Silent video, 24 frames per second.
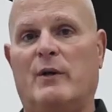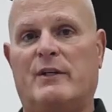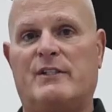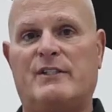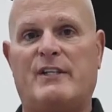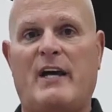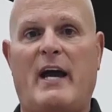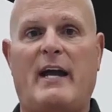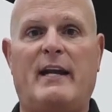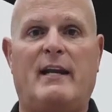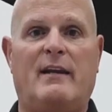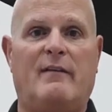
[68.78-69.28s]

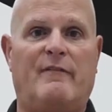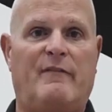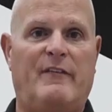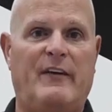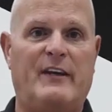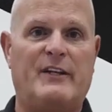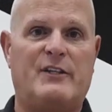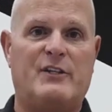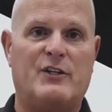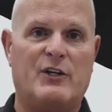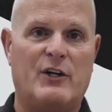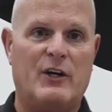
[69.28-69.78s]
exciting
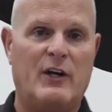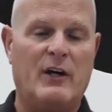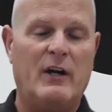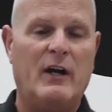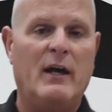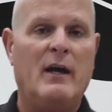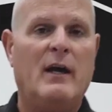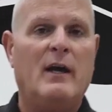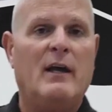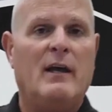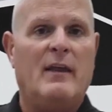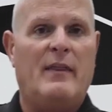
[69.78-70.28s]
feature
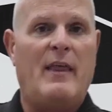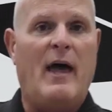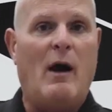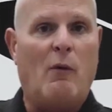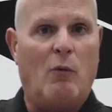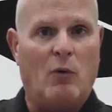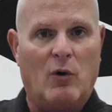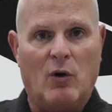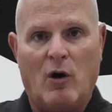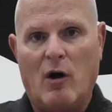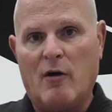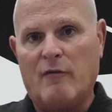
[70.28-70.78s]
that
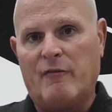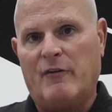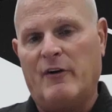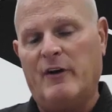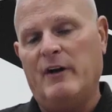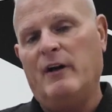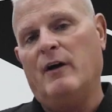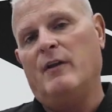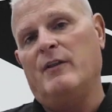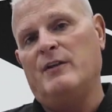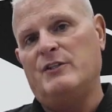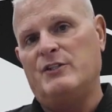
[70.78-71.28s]
we're
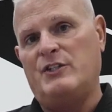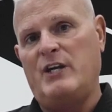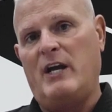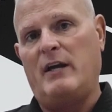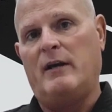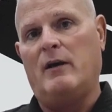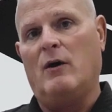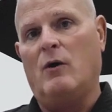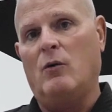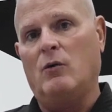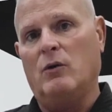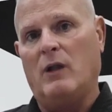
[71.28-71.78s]
offering on the
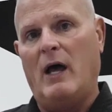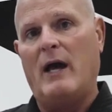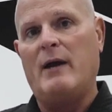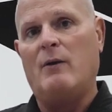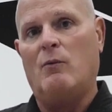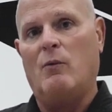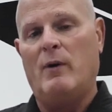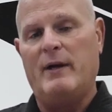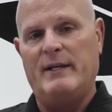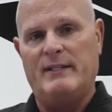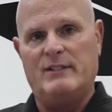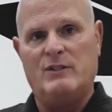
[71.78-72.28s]
Jayco
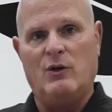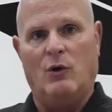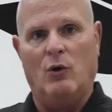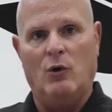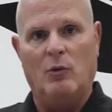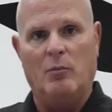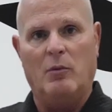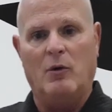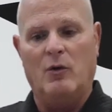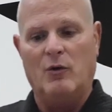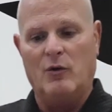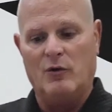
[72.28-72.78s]
lightweight
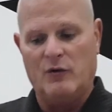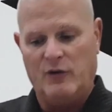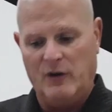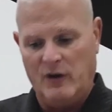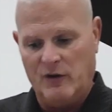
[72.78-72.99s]
towables